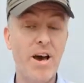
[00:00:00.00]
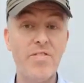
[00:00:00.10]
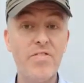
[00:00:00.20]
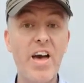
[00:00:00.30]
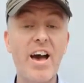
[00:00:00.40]

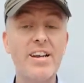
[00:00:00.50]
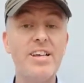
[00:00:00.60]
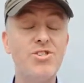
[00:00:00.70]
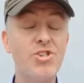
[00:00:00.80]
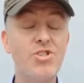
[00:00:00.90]
And that
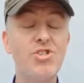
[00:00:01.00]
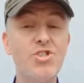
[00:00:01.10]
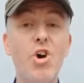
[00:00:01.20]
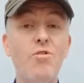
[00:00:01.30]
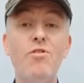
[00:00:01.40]
is just
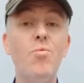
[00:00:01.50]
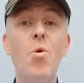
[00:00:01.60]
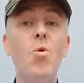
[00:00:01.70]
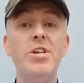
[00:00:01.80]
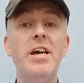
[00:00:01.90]
so
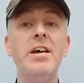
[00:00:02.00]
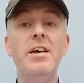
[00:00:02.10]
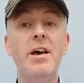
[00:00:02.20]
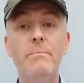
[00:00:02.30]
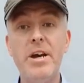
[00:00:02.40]
rewarding,
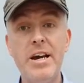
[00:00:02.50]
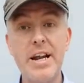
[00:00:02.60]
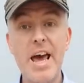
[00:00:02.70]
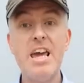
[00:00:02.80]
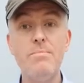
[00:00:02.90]
being
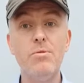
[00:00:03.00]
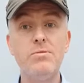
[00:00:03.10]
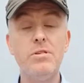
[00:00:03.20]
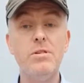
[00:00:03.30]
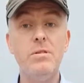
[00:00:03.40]
able
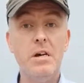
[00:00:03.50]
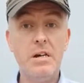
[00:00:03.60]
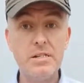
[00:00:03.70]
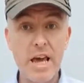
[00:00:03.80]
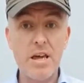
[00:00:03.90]
to
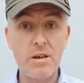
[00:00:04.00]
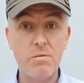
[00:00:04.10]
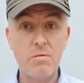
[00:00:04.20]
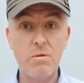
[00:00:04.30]
take